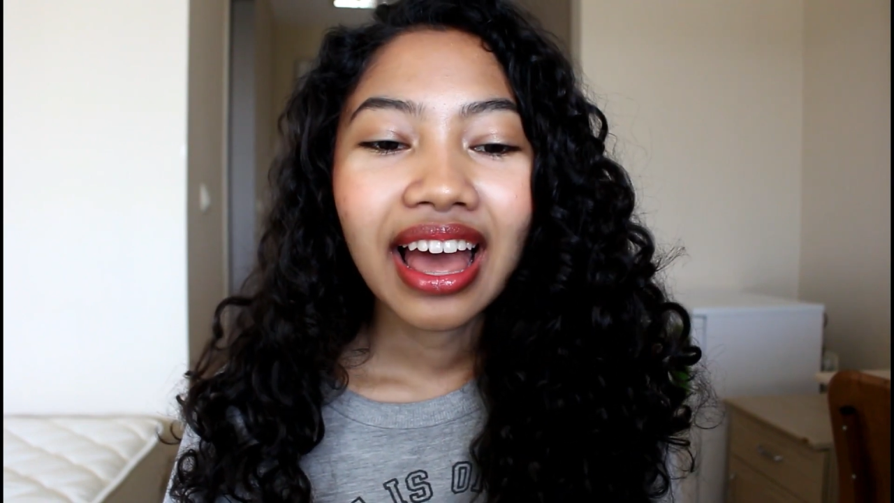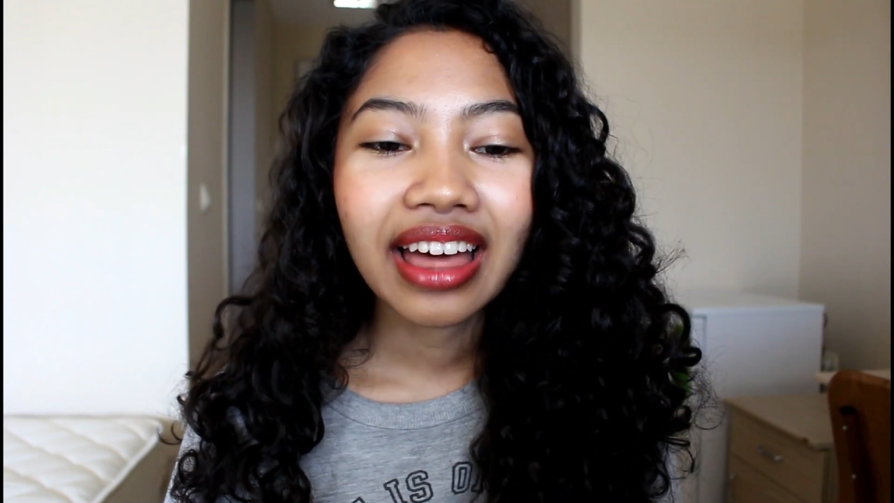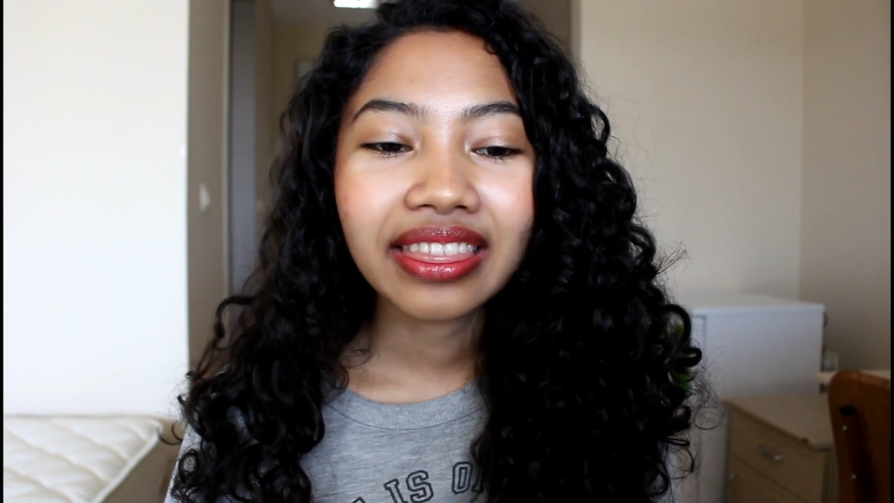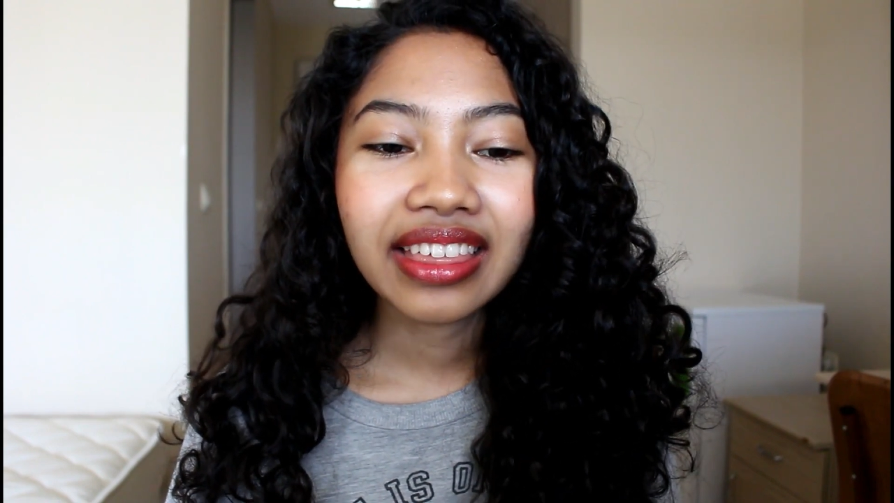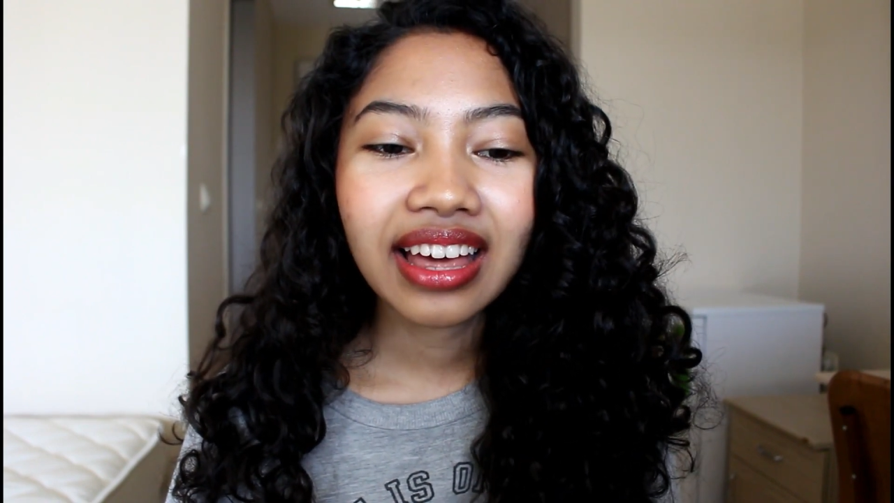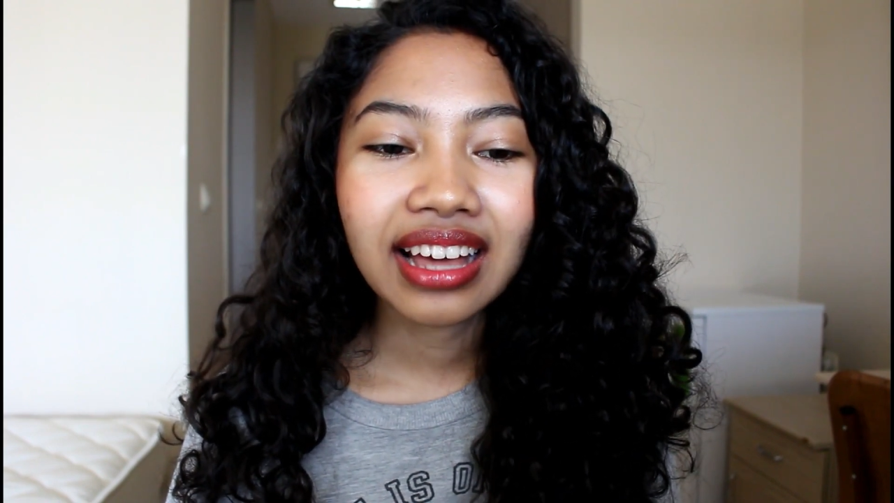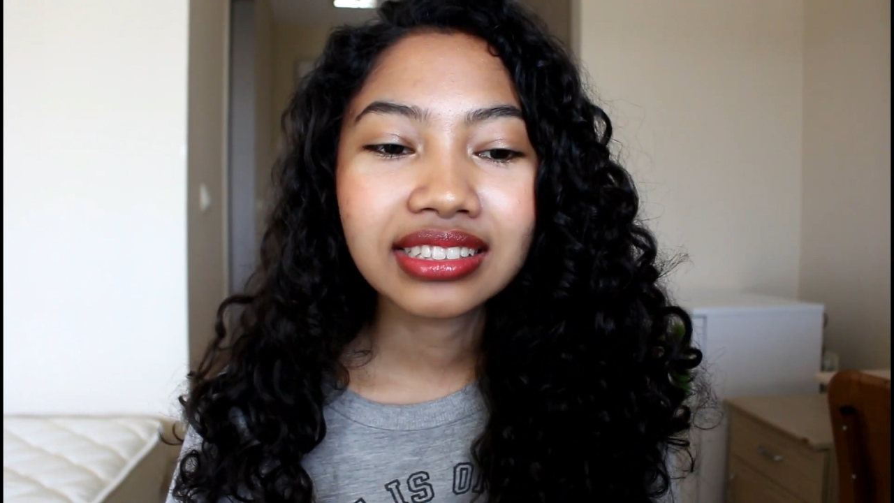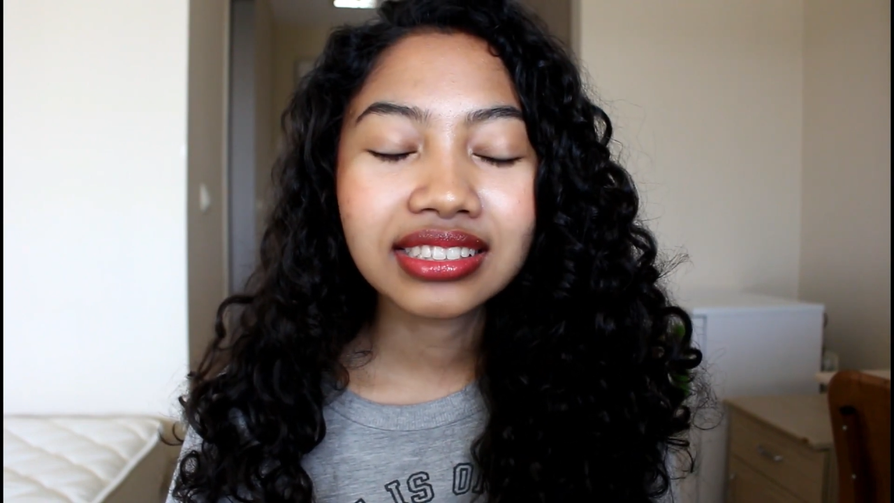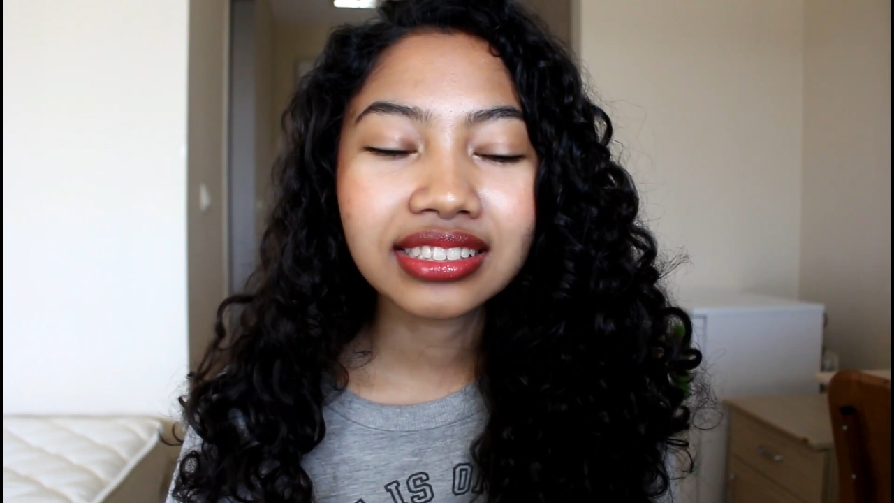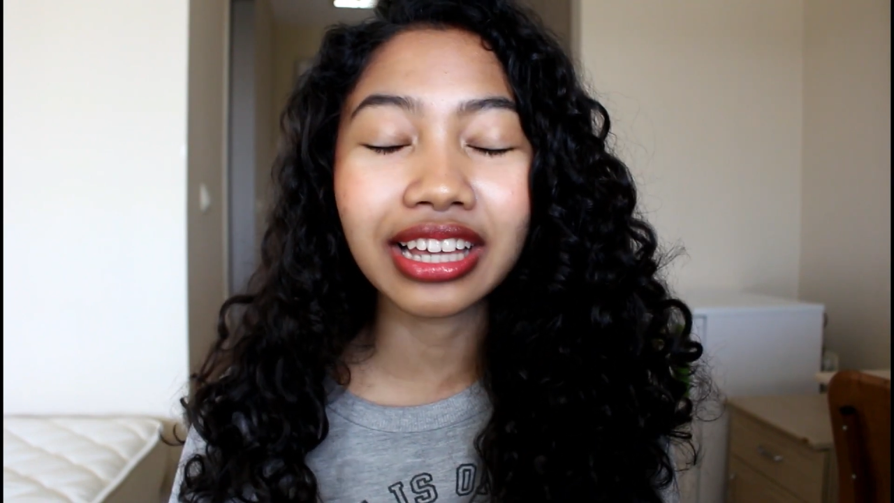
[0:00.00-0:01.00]
and
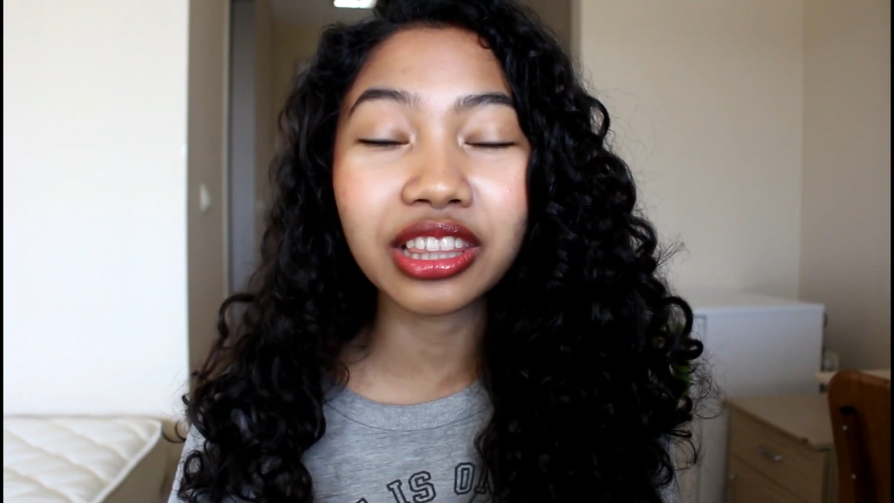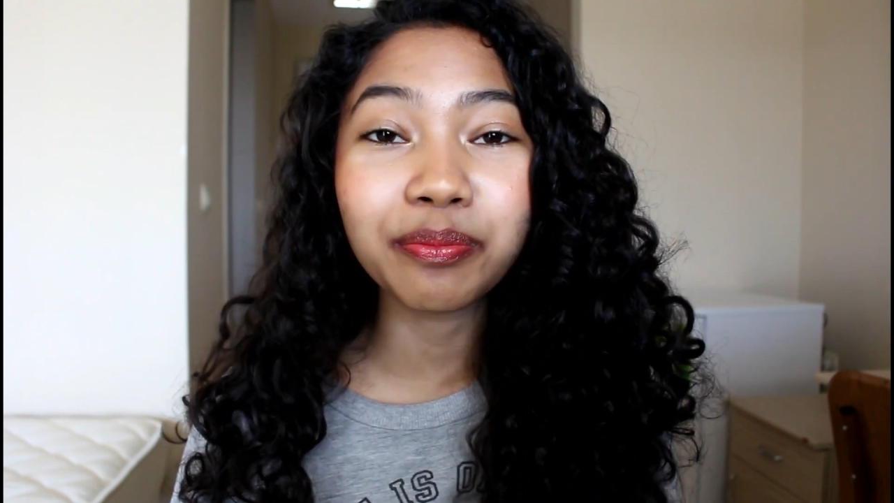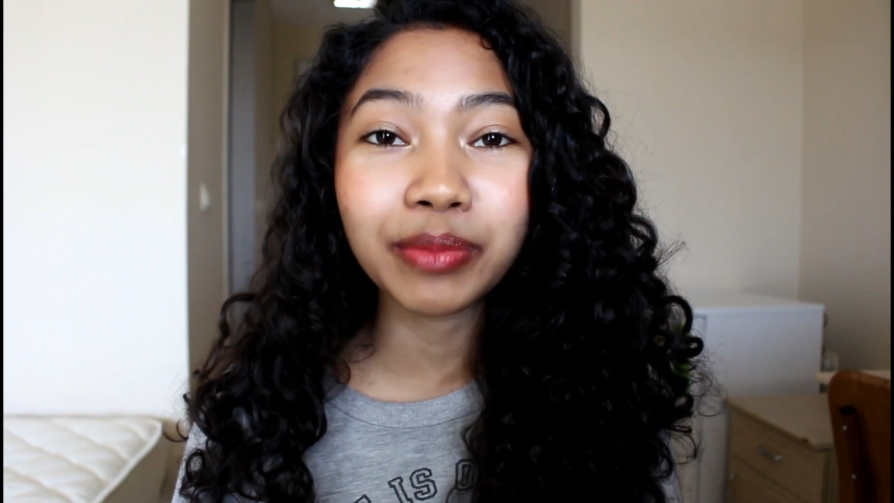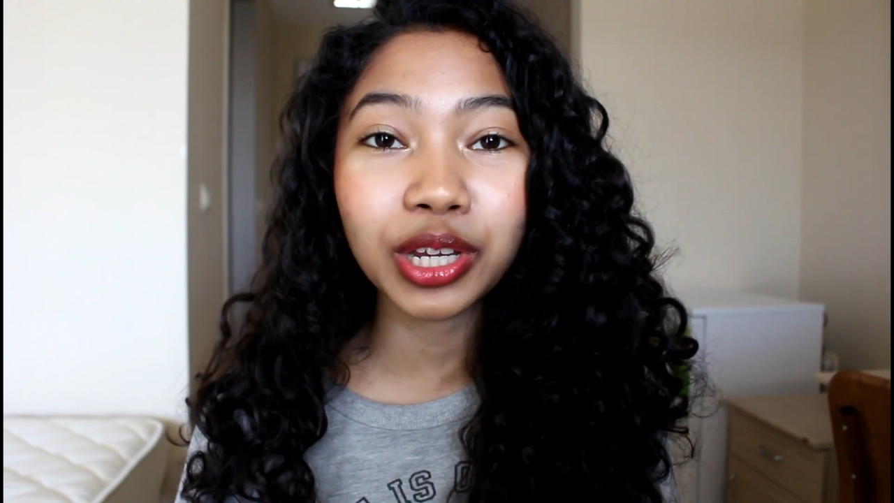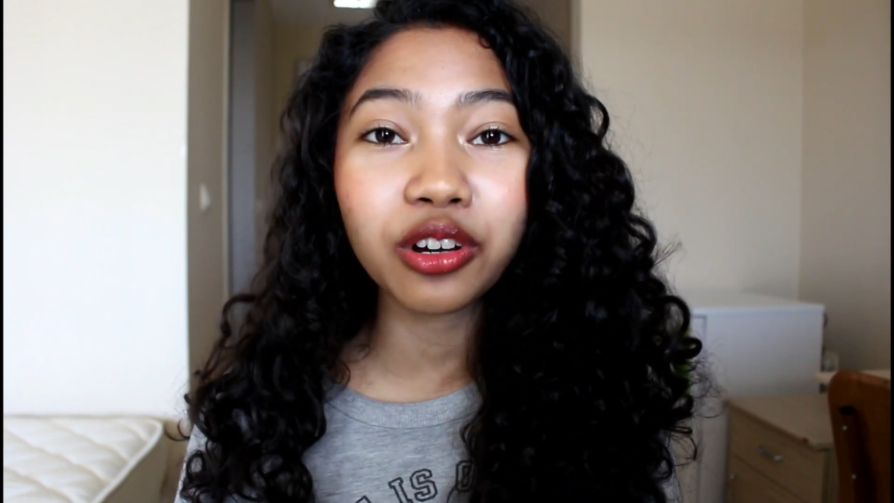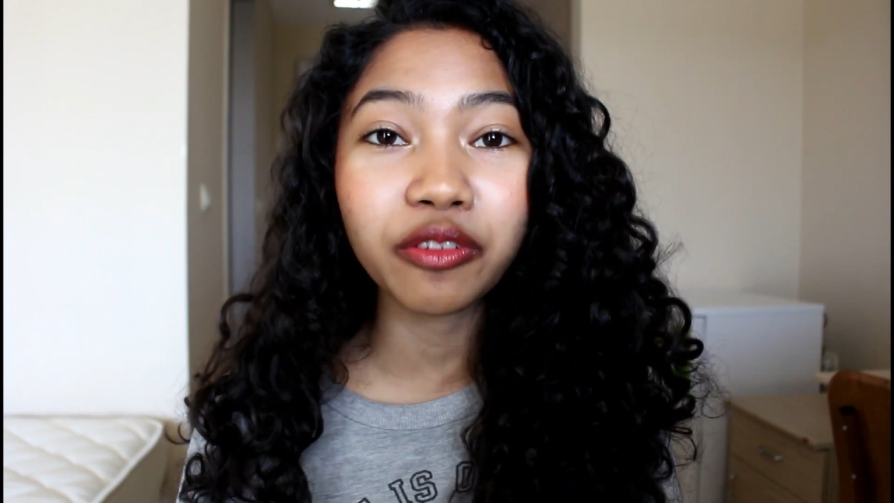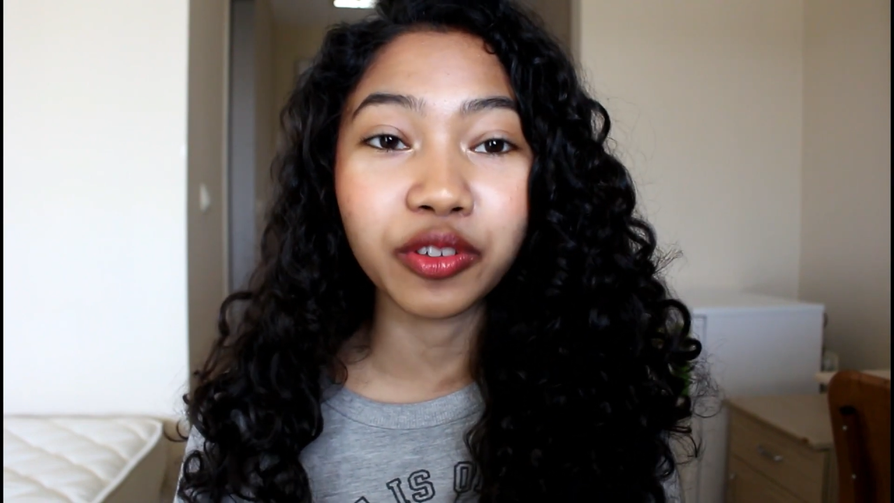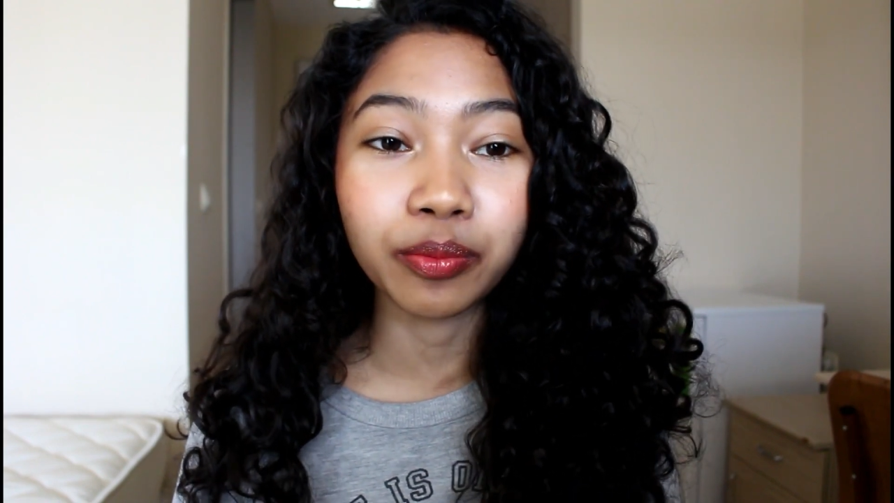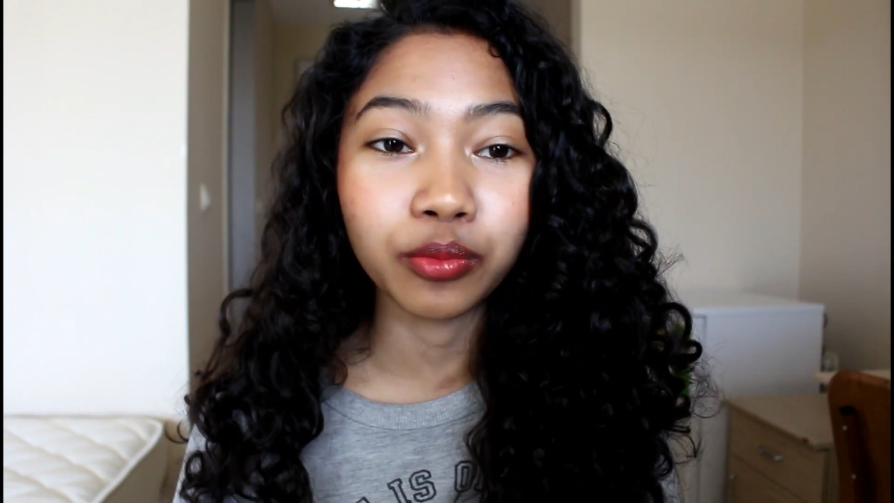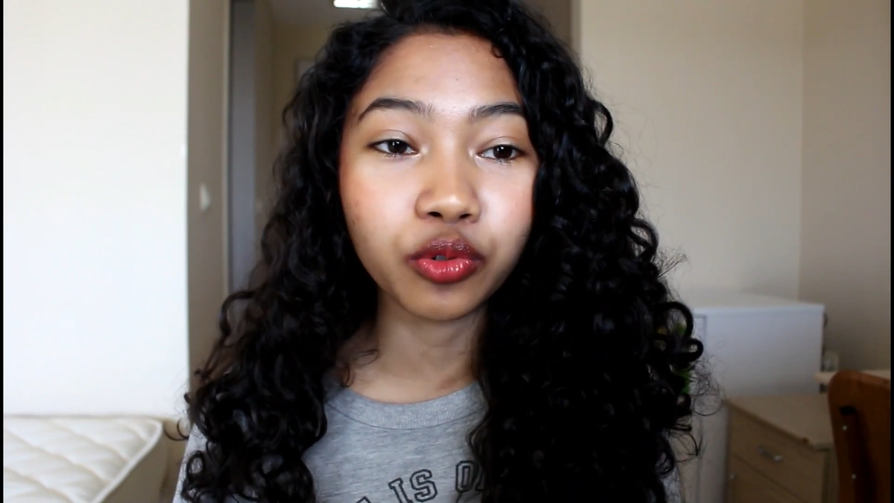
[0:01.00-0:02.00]
then in the middle of the
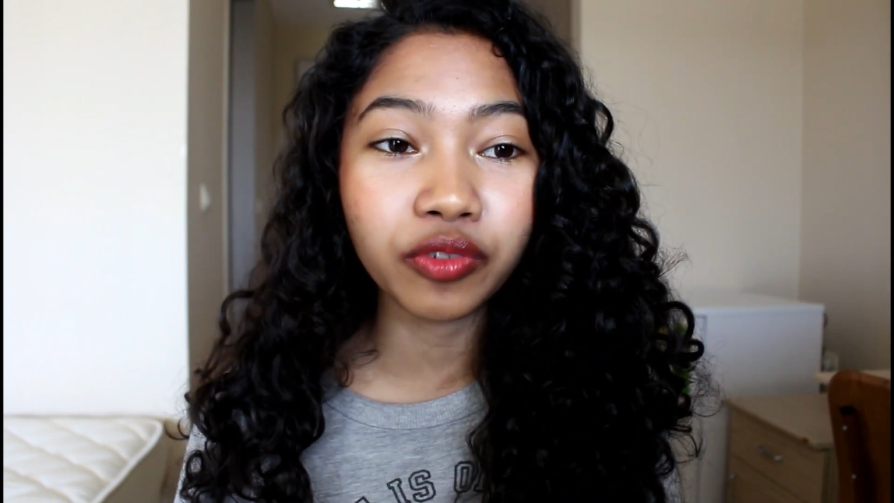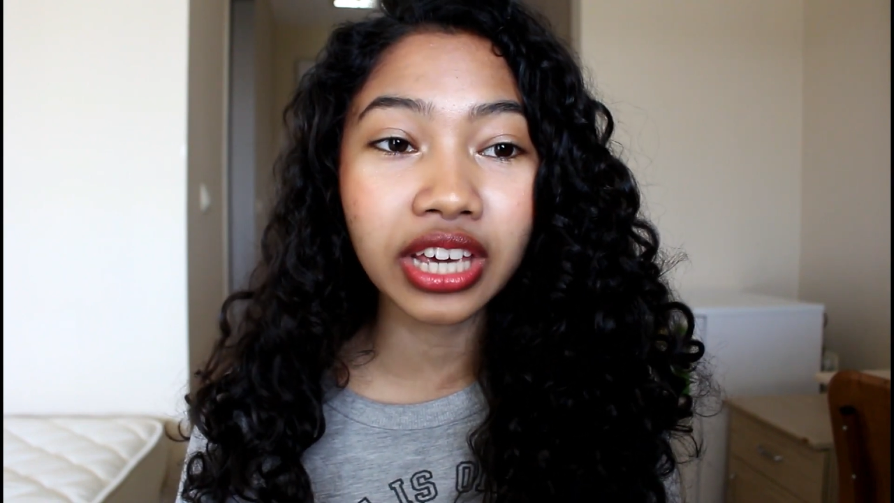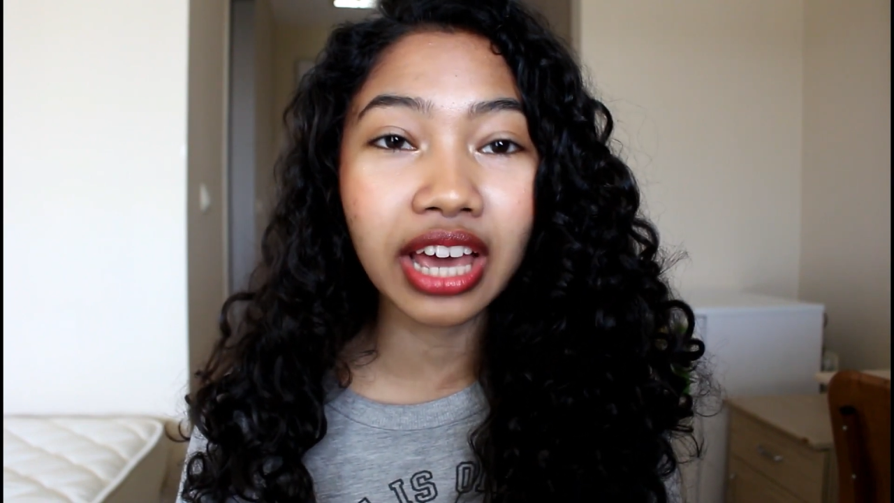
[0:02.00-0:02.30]
movie,